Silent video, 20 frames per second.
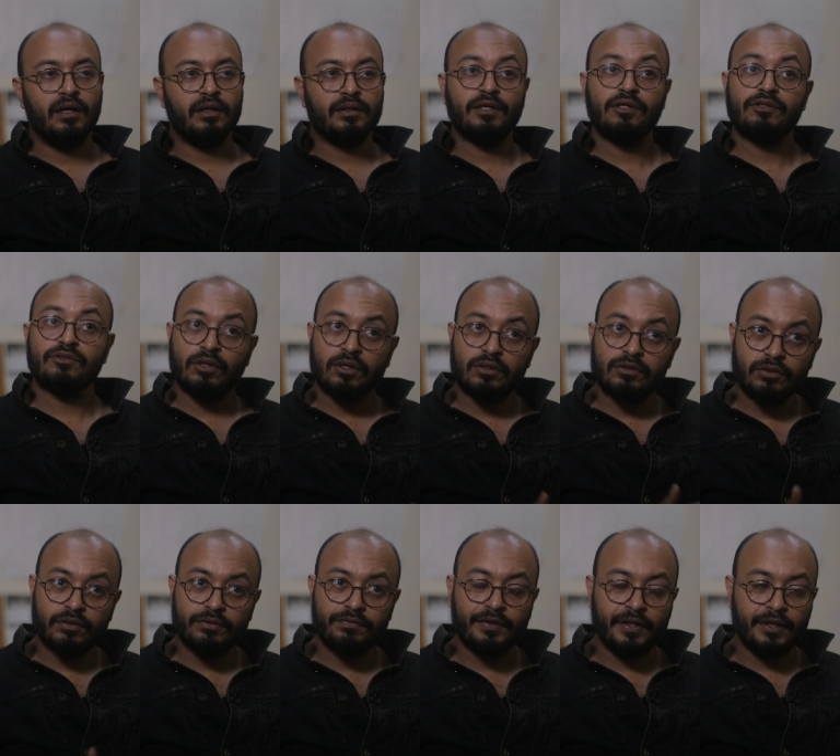There's
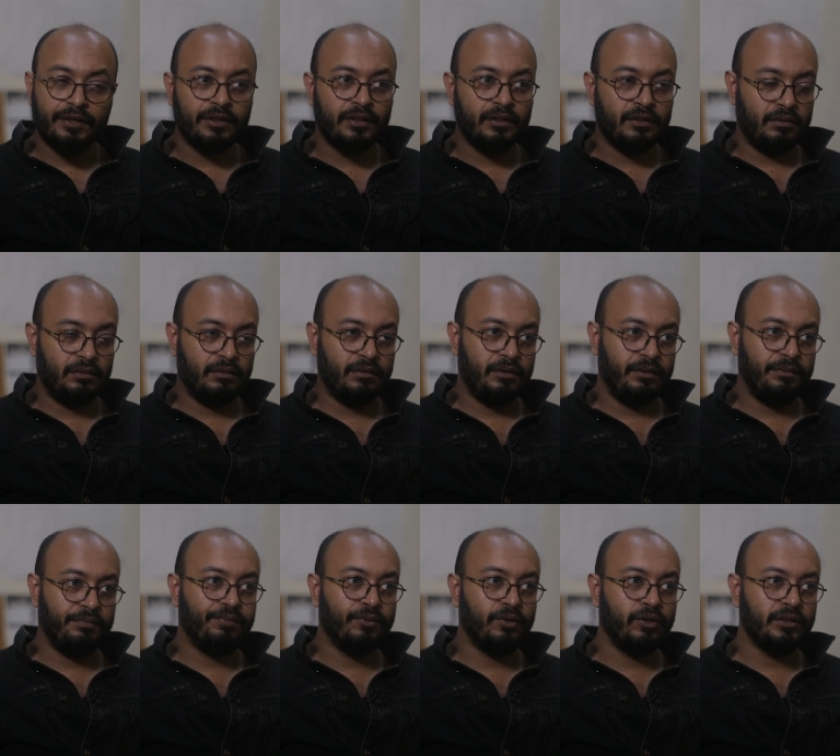also a very
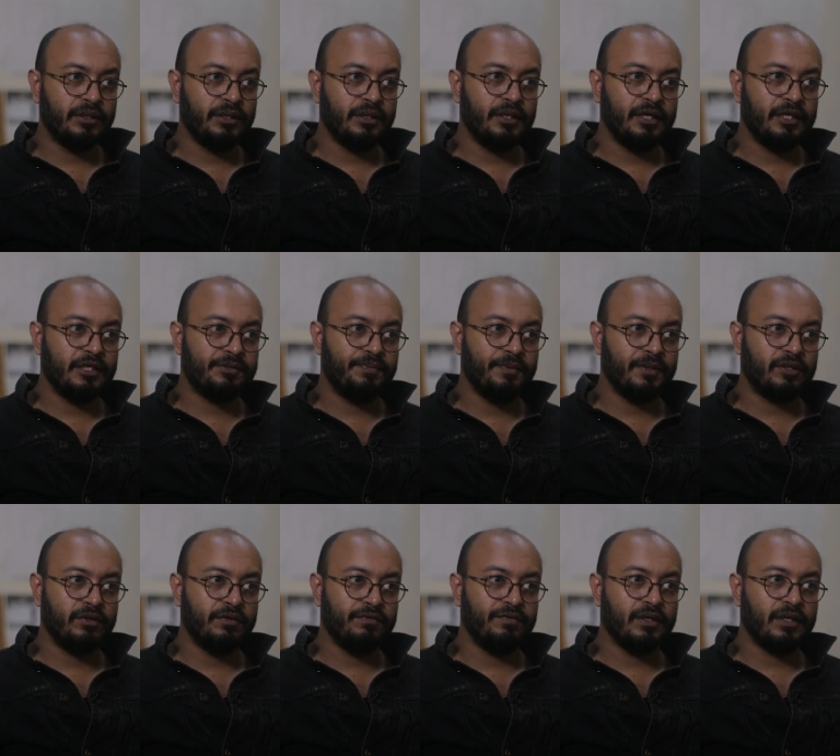important
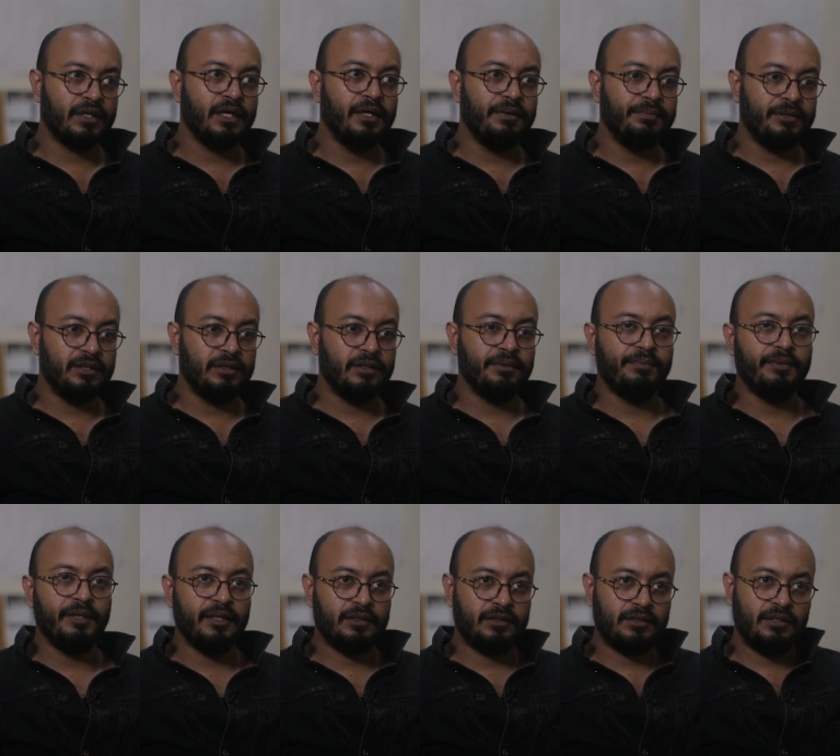aspect of the climate
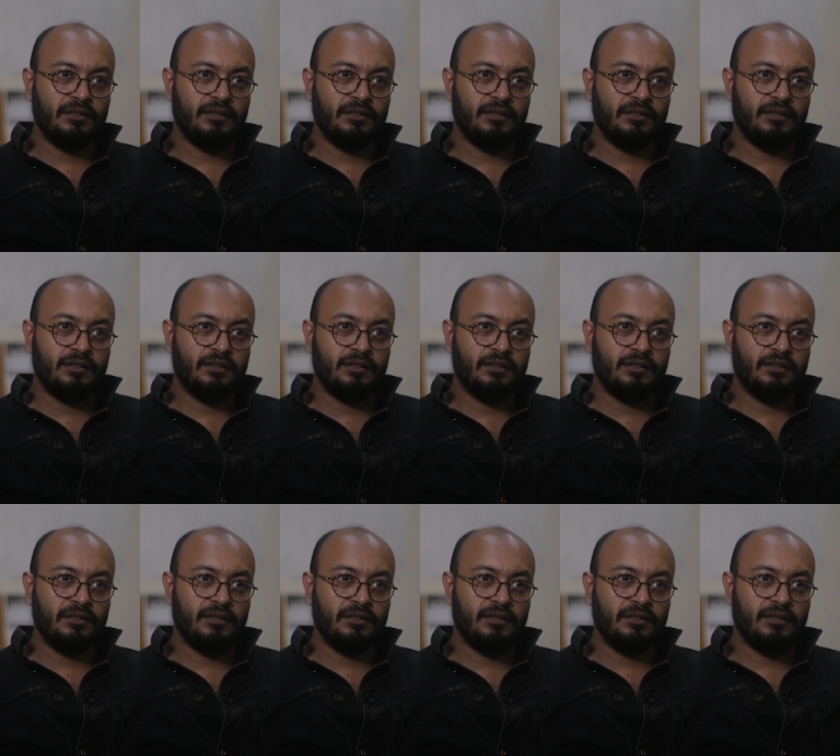debate.